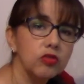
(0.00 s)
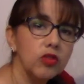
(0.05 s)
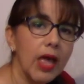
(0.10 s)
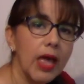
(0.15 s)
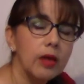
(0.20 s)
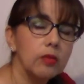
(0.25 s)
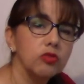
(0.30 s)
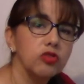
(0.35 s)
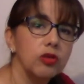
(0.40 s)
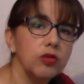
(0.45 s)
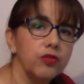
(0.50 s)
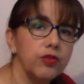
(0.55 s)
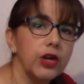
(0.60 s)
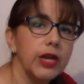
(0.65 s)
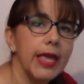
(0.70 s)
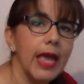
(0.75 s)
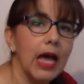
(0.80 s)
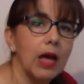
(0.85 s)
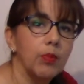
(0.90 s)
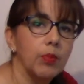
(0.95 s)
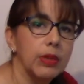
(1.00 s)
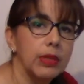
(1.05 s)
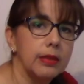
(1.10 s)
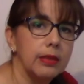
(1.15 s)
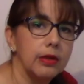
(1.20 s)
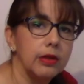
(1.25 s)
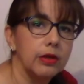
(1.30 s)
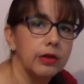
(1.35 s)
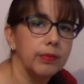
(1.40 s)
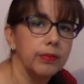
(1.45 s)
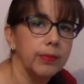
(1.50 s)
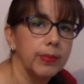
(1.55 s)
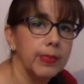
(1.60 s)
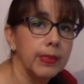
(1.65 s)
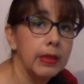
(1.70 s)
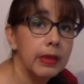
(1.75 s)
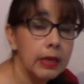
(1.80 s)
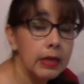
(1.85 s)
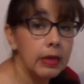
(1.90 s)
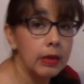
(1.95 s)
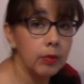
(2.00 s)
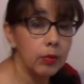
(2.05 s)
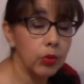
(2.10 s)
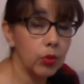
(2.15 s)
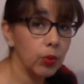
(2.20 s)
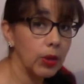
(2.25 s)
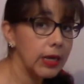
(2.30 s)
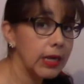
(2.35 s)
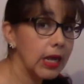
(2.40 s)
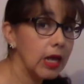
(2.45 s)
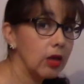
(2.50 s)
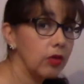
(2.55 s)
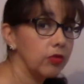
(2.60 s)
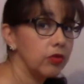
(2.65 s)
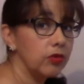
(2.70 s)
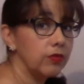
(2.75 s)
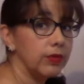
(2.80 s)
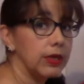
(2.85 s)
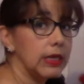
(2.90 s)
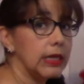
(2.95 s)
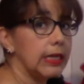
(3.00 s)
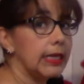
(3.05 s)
atoms are very happy in there, but right now they're being